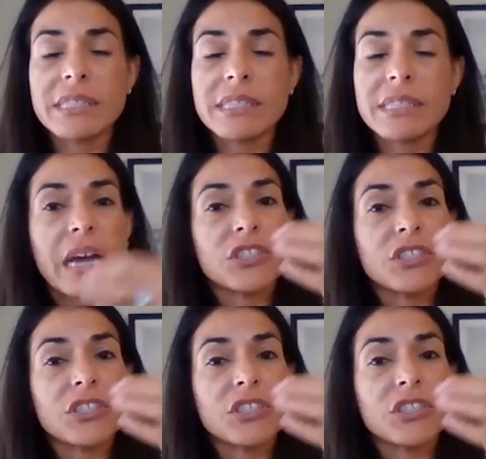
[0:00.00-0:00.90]
not
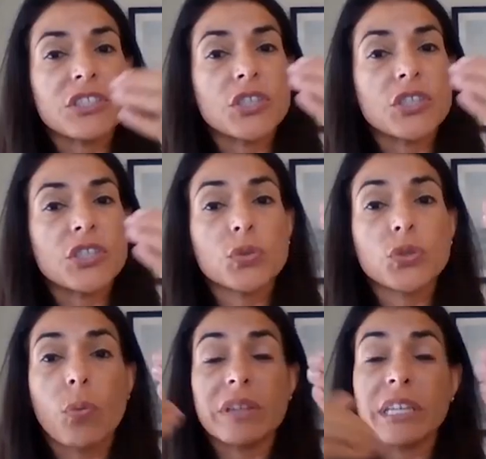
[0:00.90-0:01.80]
matching to
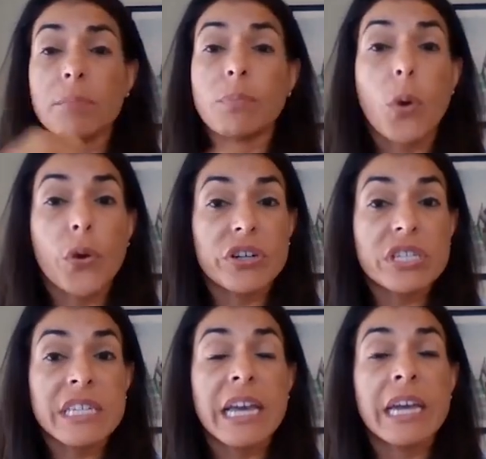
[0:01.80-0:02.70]
what the employer
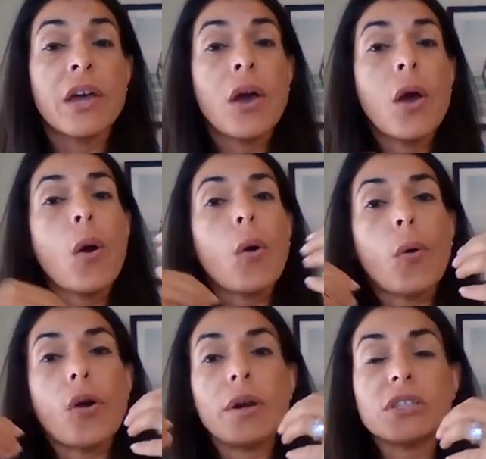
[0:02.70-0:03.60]
said,
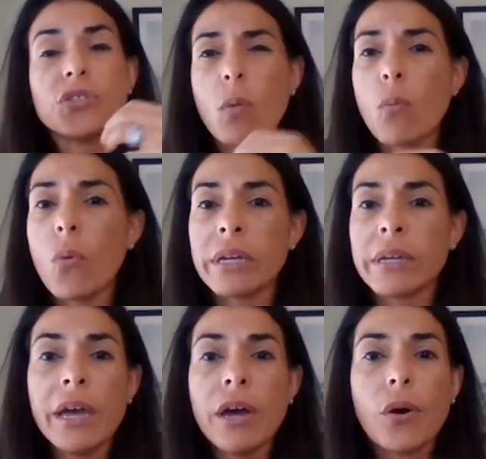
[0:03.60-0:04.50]
or
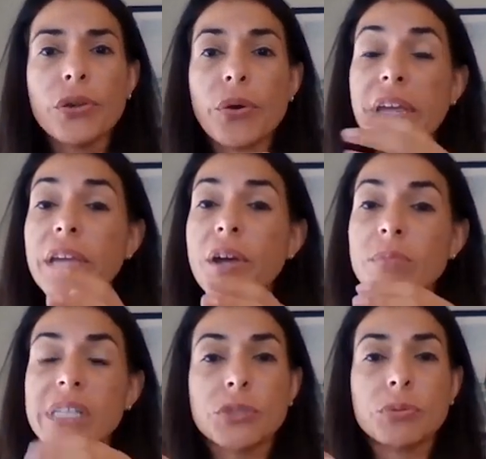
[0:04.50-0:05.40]
your income tax
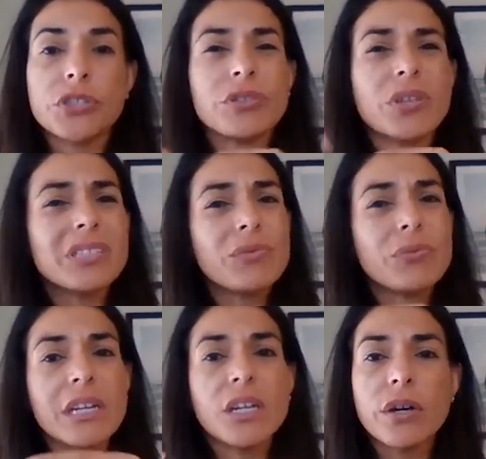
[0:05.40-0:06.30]
return doesn't really
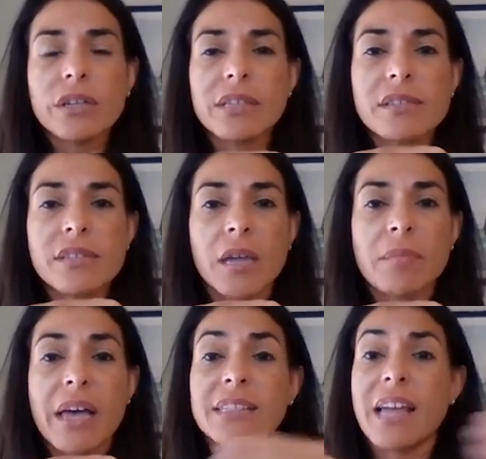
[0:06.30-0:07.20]
look the same as
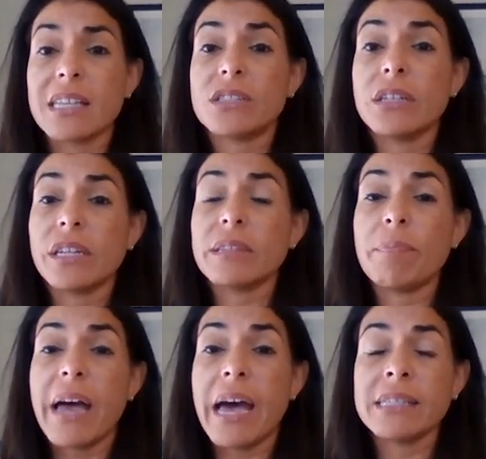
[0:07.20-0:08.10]
it has done in the
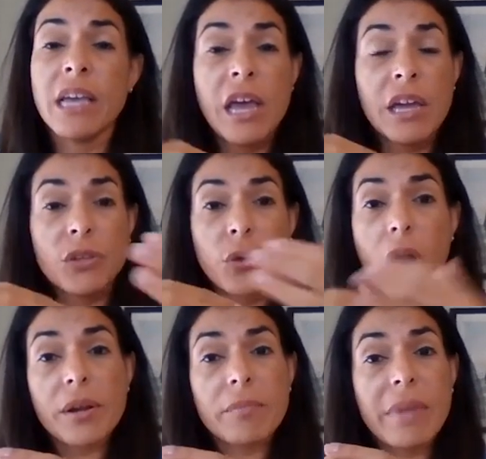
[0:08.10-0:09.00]
past, you
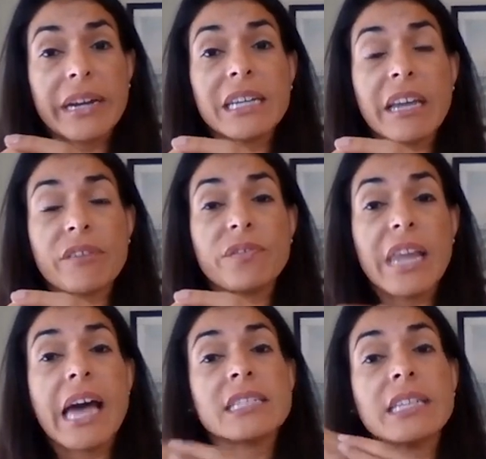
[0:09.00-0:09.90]
automatically are
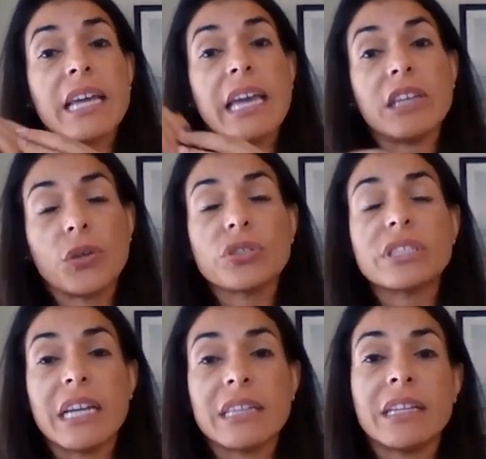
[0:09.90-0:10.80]
flagged, and then you
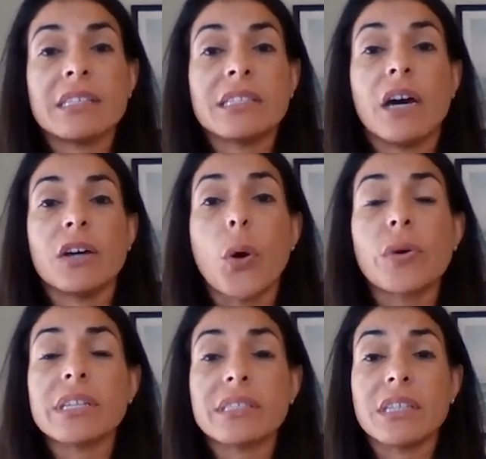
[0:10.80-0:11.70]
send these
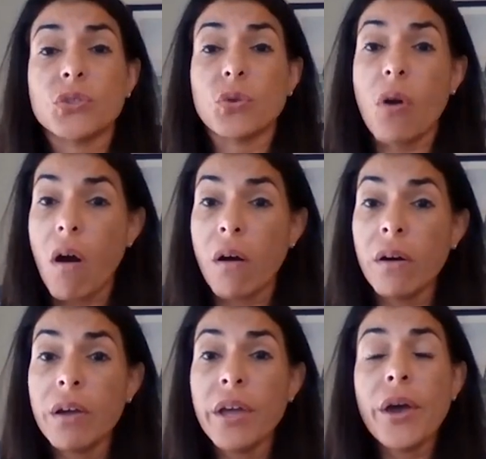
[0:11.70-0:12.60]
notices to
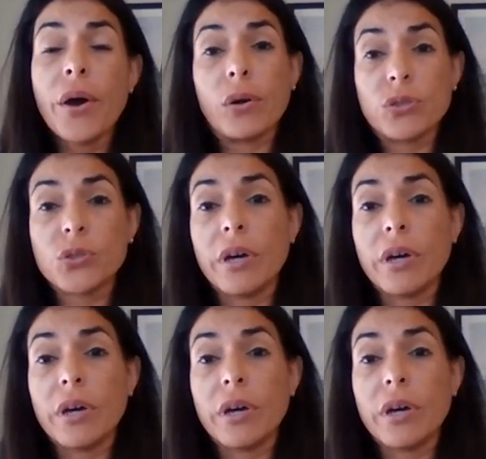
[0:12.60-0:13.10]
call, or